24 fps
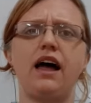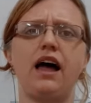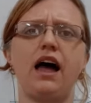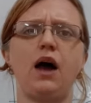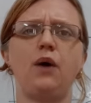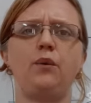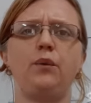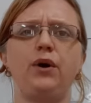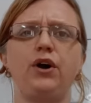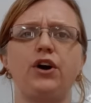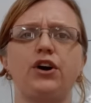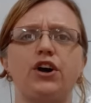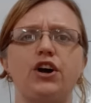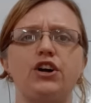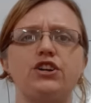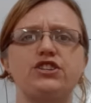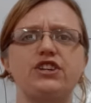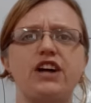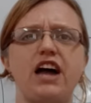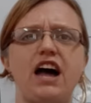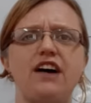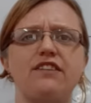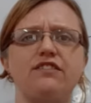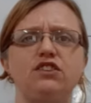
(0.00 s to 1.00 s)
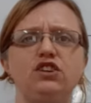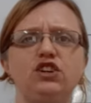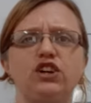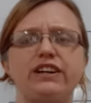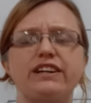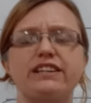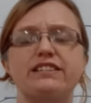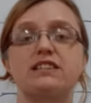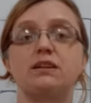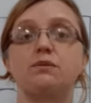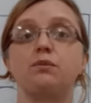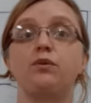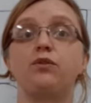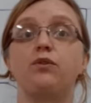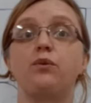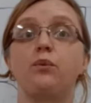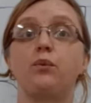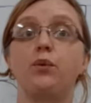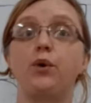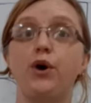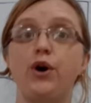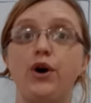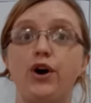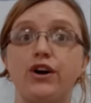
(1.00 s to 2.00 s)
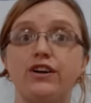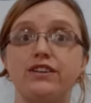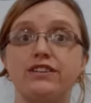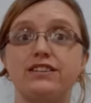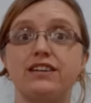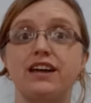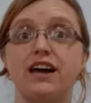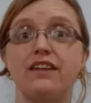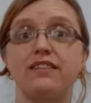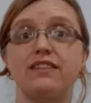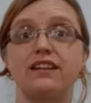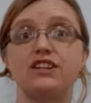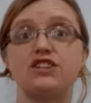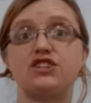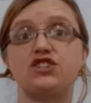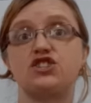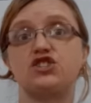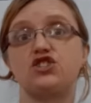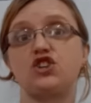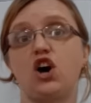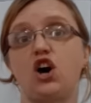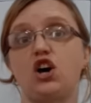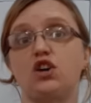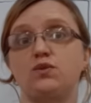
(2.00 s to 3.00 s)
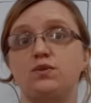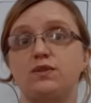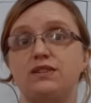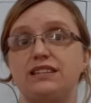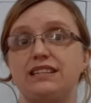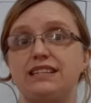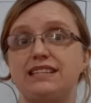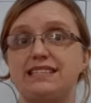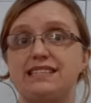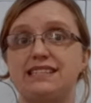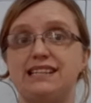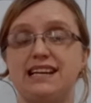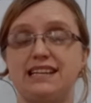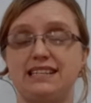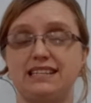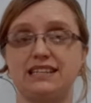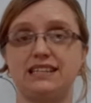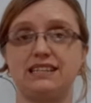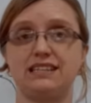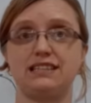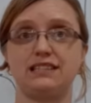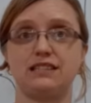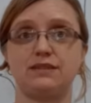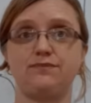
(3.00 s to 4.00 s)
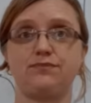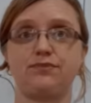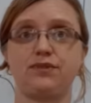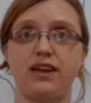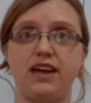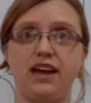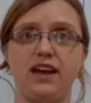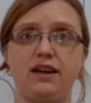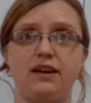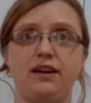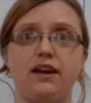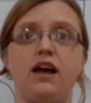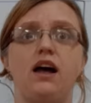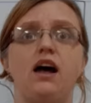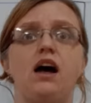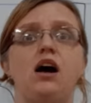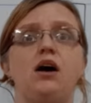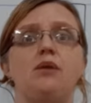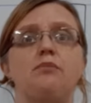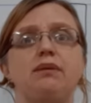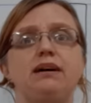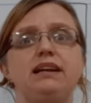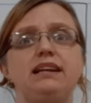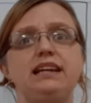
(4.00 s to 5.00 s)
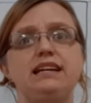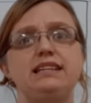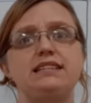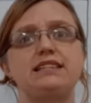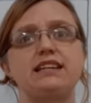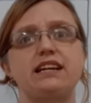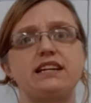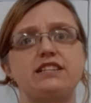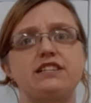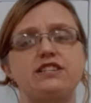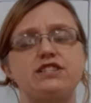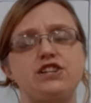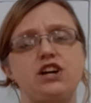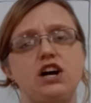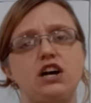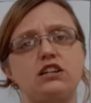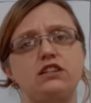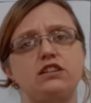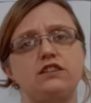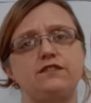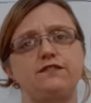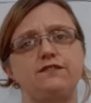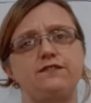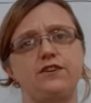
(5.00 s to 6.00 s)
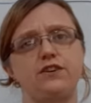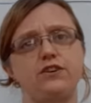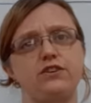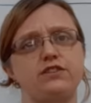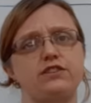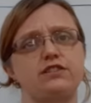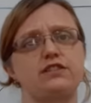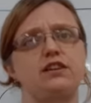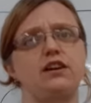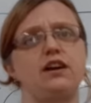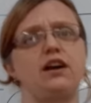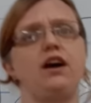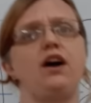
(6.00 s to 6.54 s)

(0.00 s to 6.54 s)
and we're going to have a look at some of the words that start with these letters. Okay, but let's get started first.